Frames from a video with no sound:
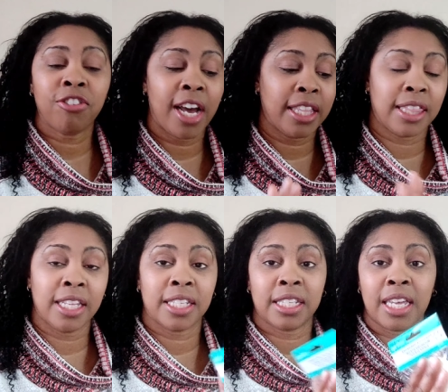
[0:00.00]
tried
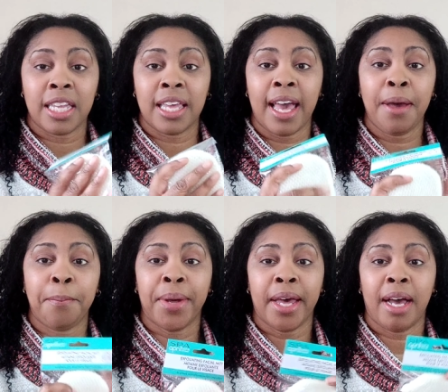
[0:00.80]
this
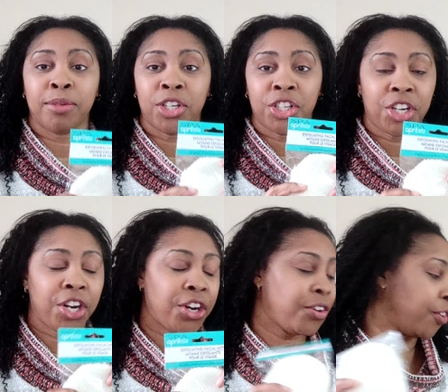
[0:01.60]
yet, but I'm
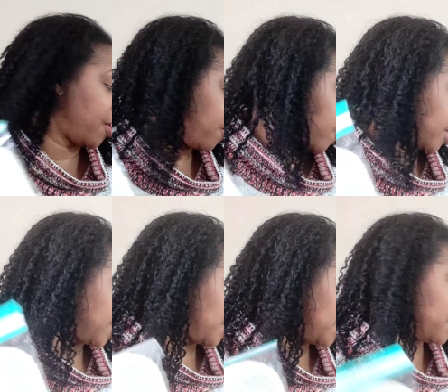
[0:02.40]
sure they're gonna work
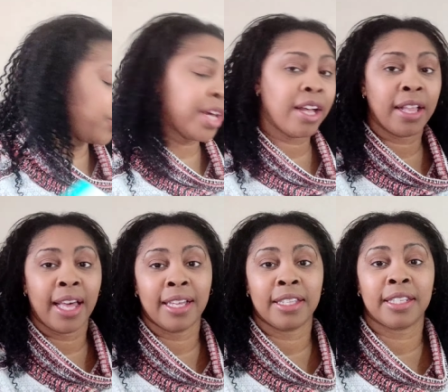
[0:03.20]
just as well
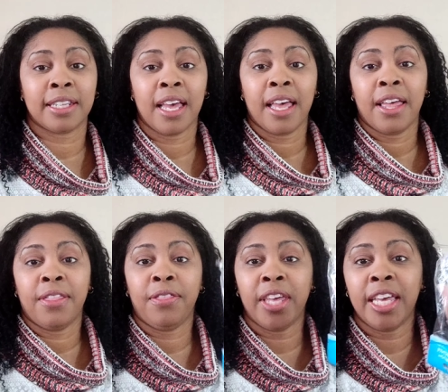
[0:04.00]
as
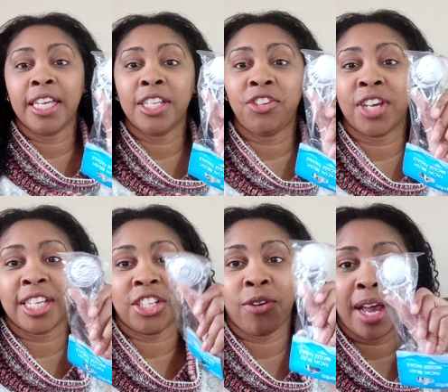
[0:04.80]
these. You
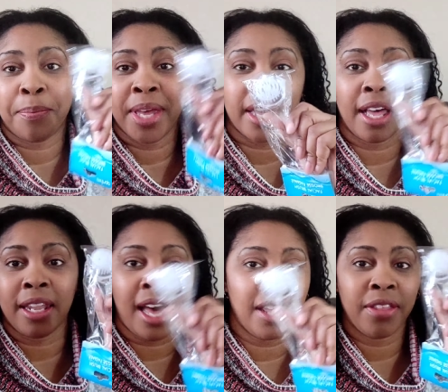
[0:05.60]
guys know I pick a
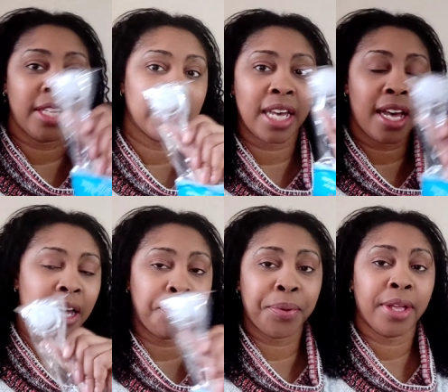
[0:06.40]
lot of these
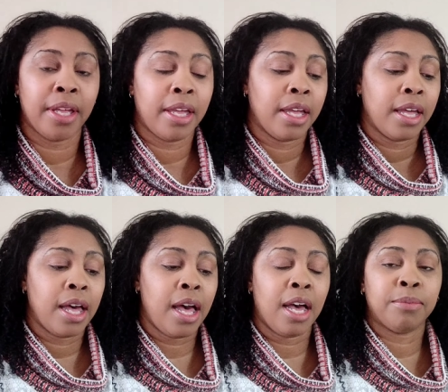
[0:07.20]
up
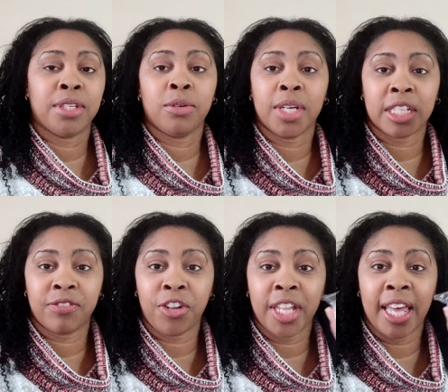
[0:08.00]
to
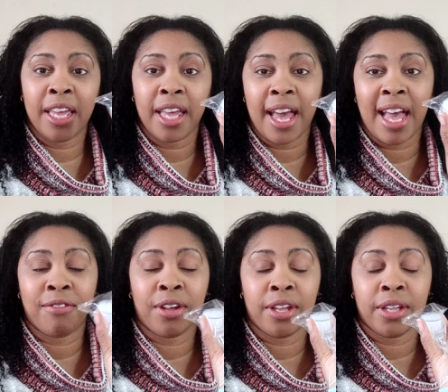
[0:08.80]
exfoliate. I
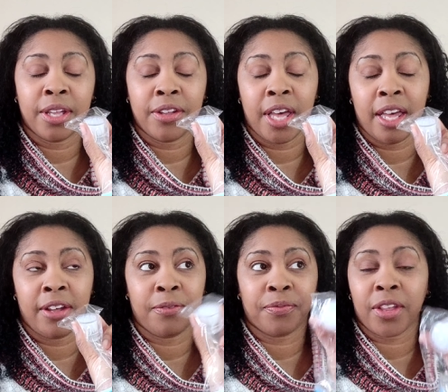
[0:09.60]
have a
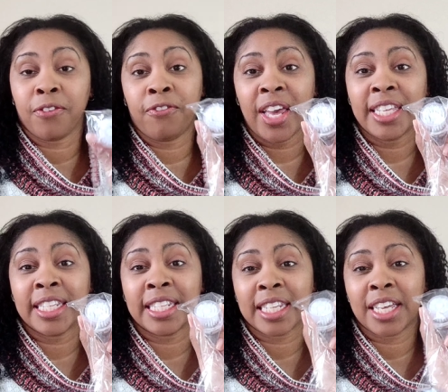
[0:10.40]

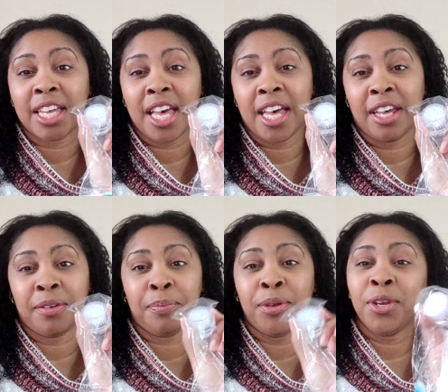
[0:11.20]
face
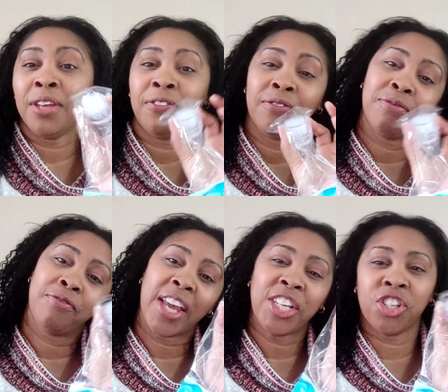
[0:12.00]
beauty
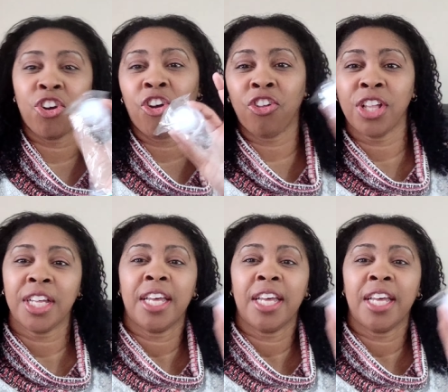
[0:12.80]
facial